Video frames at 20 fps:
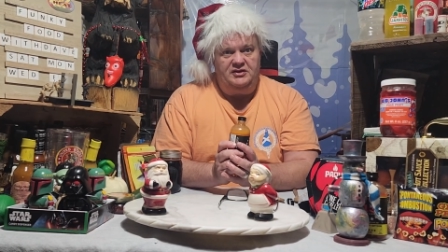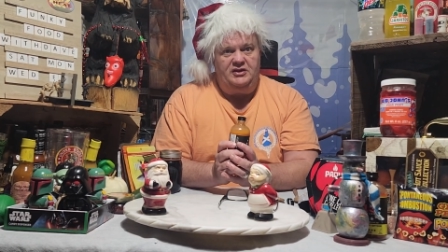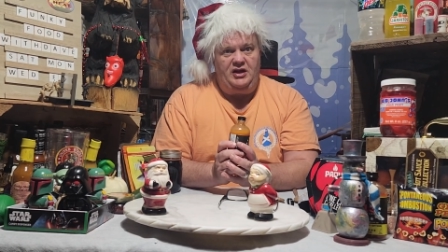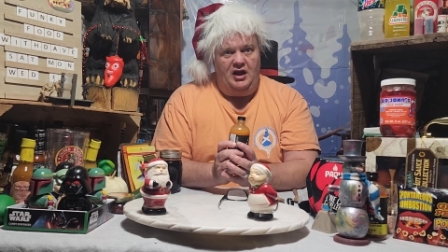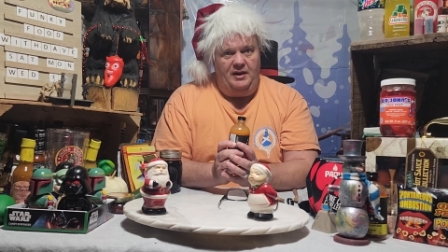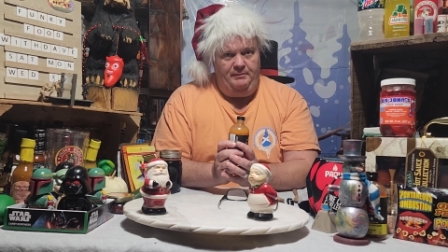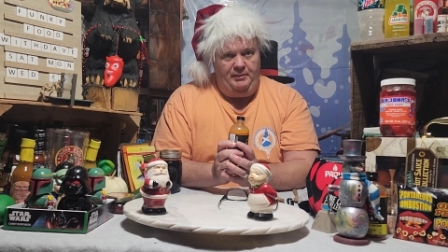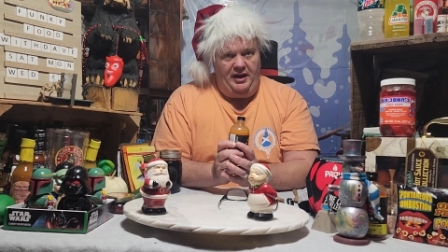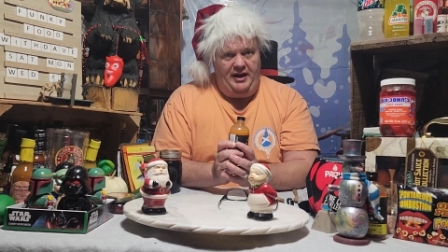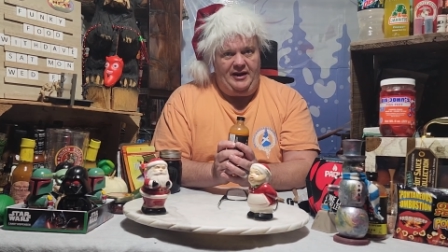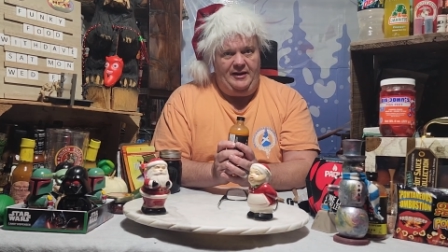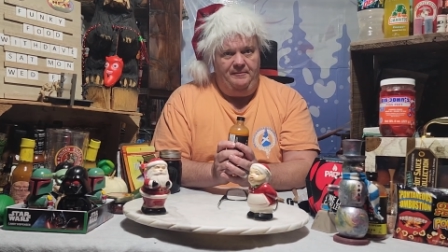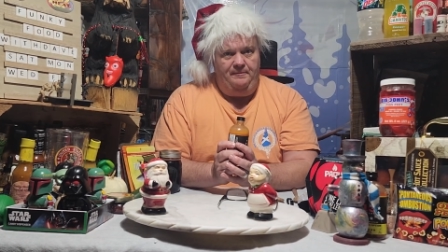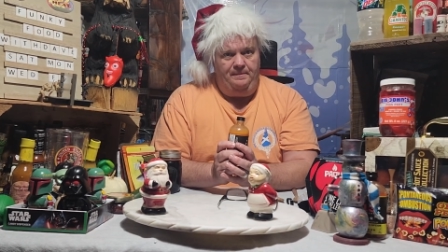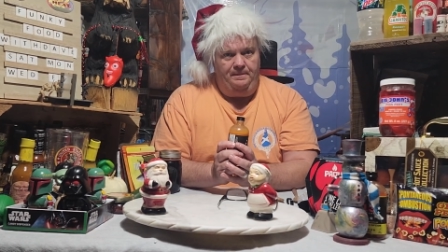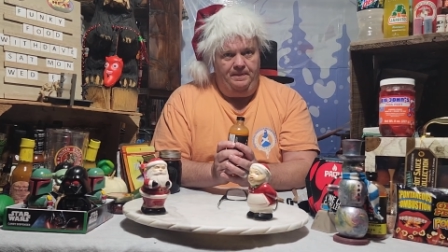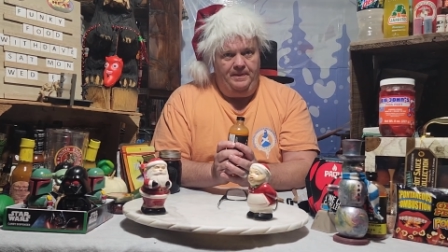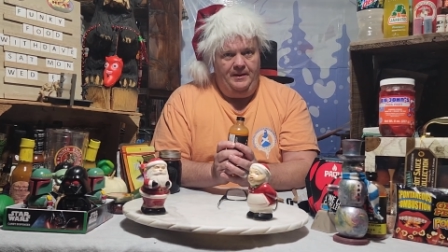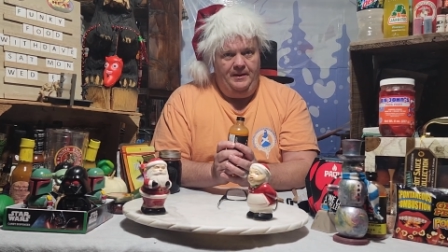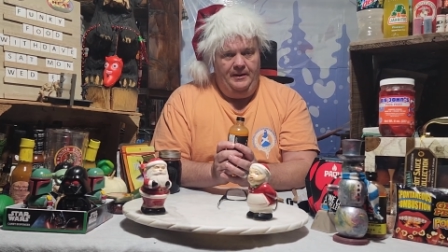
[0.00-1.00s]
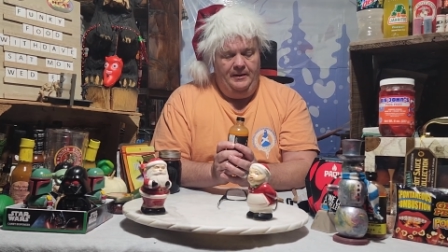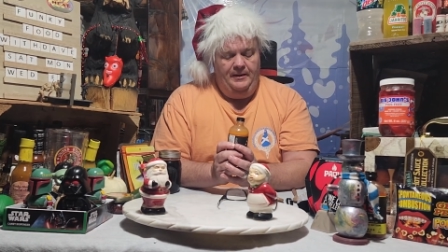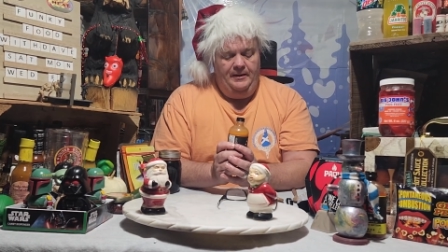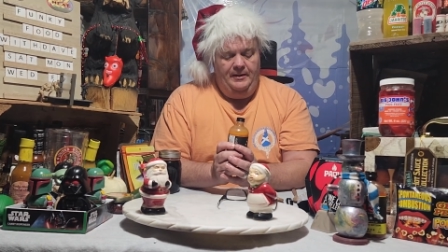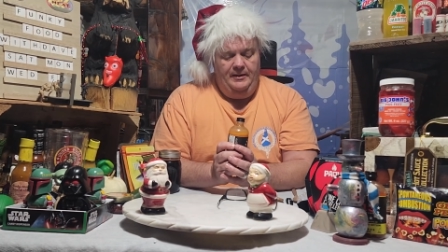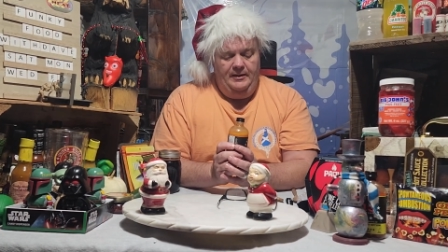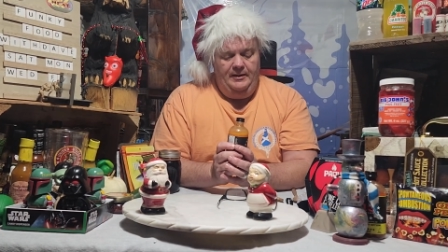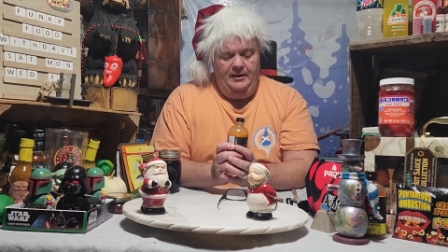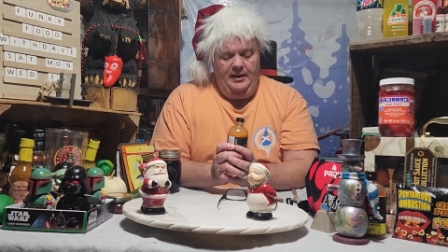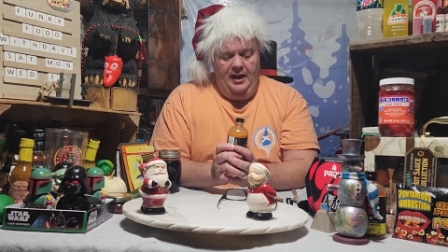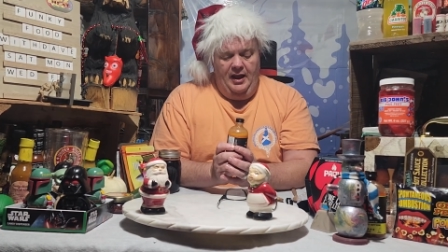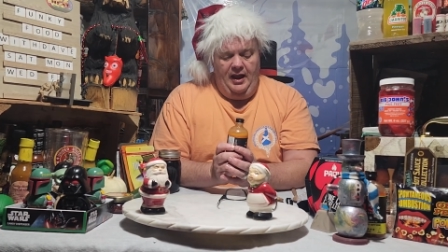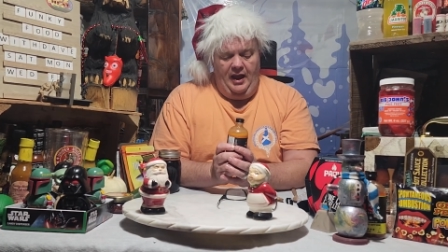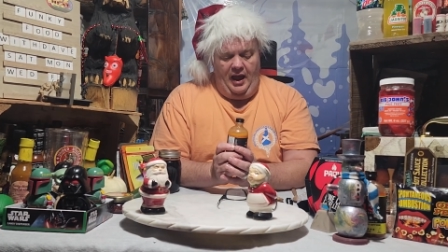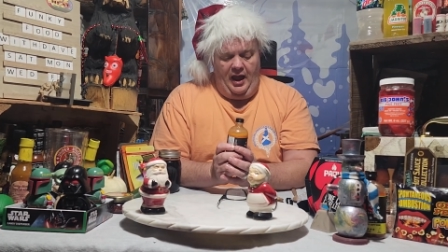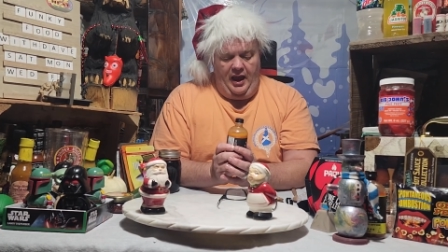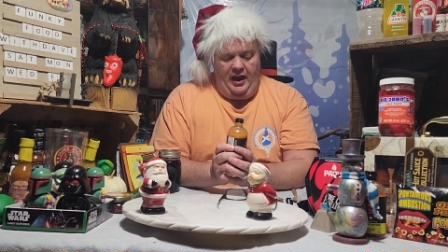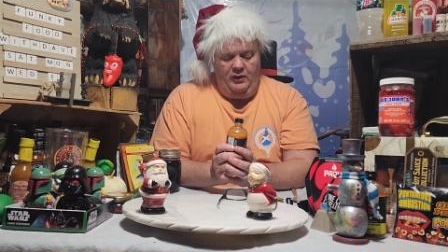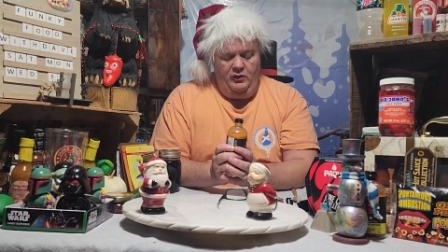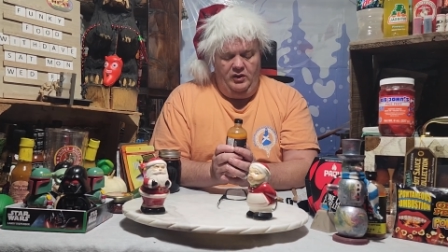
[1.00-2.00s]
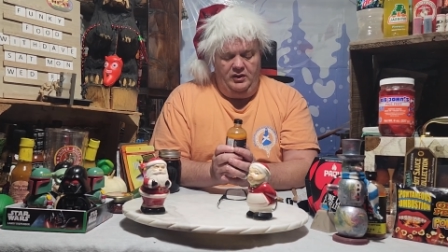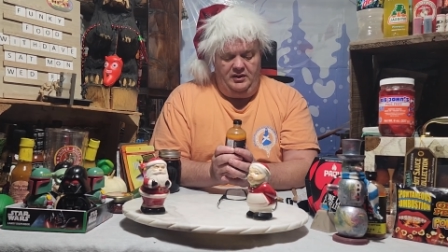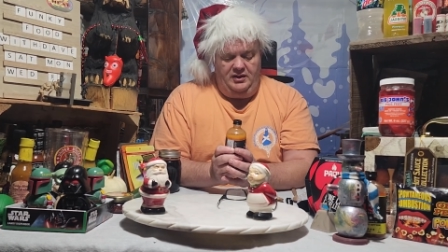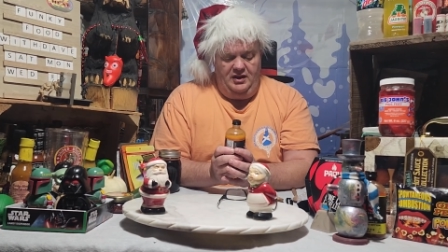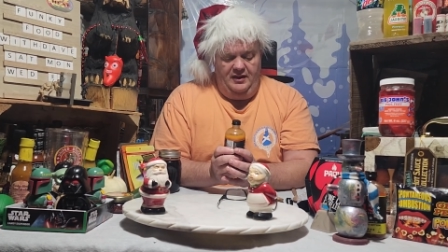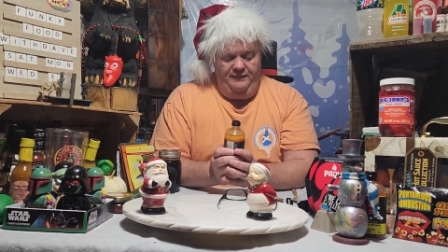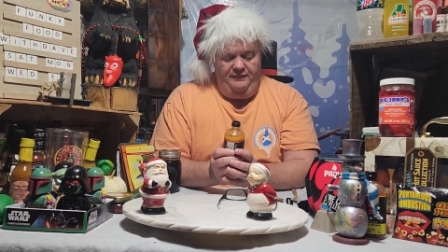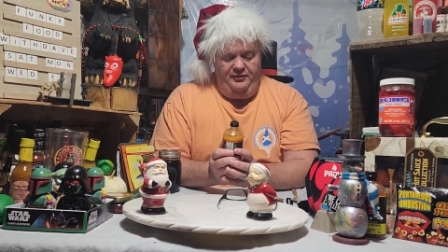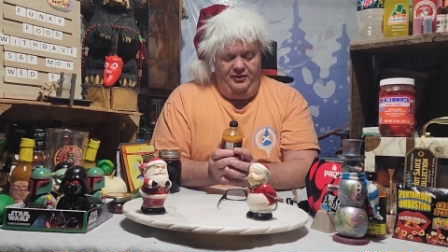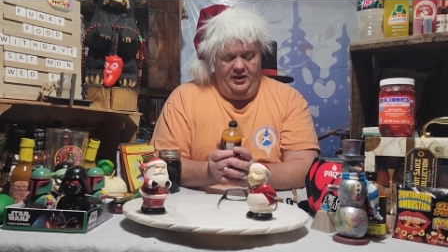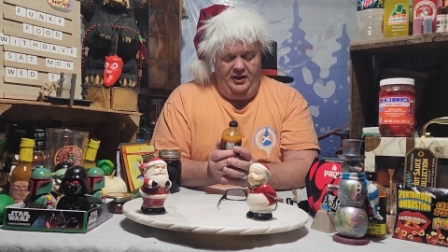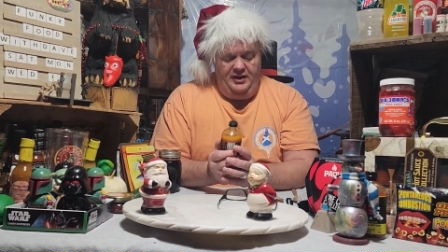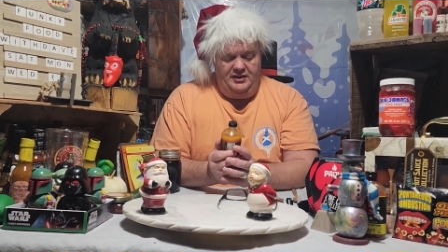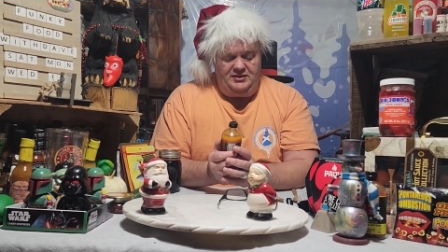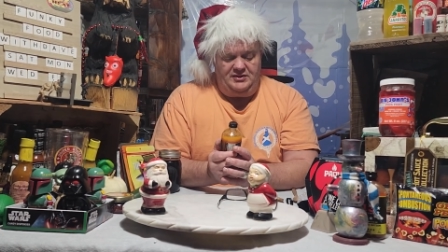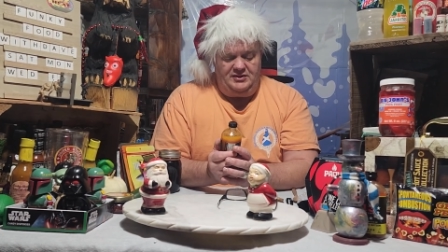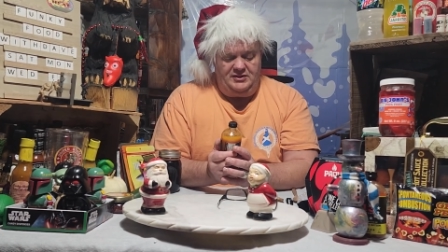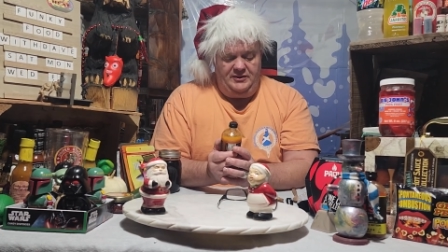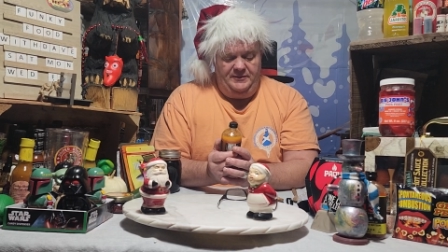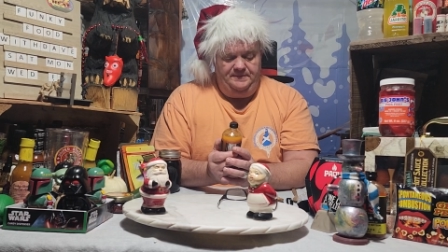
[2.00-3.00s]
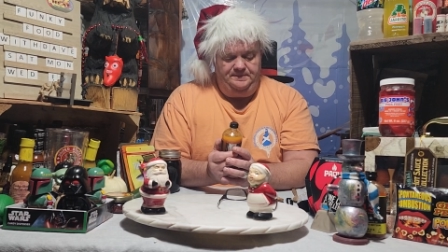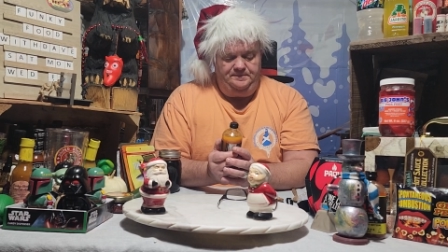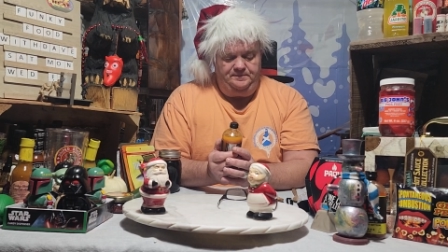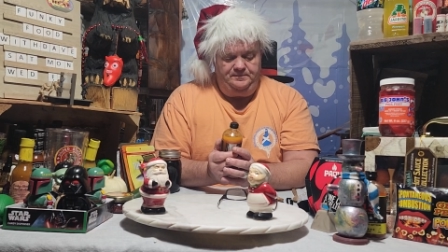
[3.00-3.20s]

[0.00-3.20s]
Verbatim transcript: has got a bite. I would give this.